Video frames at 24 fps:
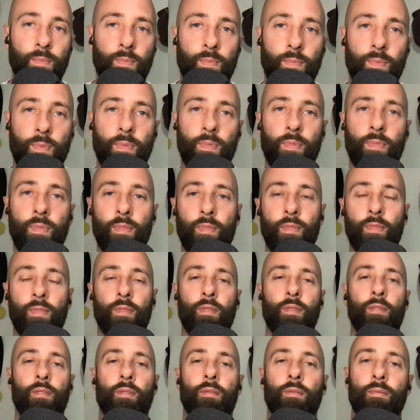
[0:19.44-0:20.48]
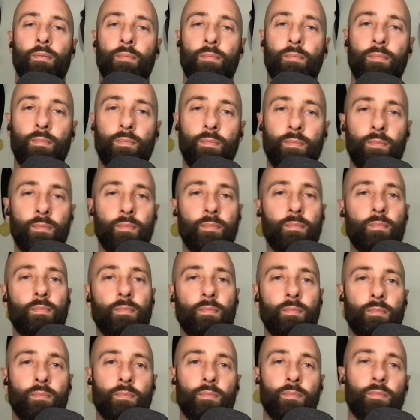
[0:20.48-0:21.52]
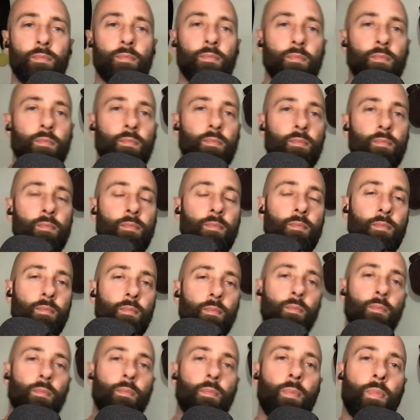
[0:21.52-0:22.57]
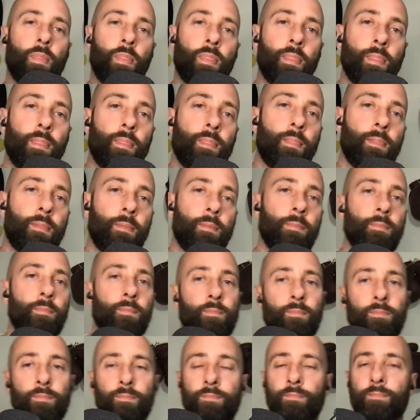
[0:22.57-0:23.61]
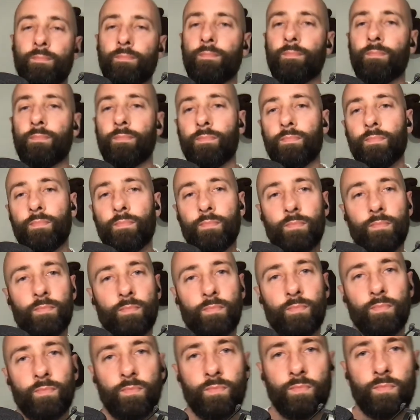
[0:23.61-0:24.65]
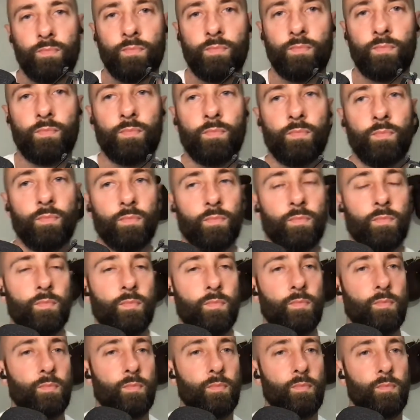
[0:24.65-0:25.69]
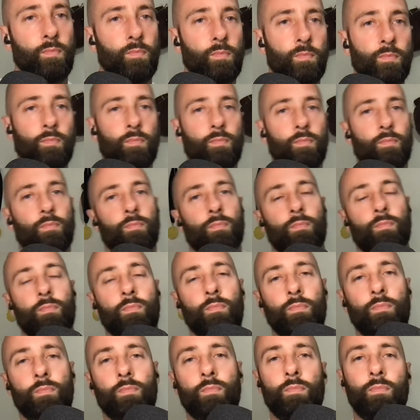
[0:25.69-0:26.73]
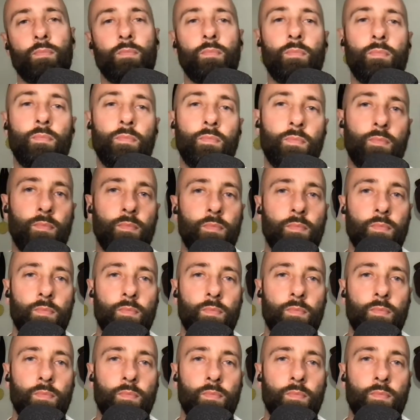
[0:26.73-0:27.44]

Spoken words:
[no speech]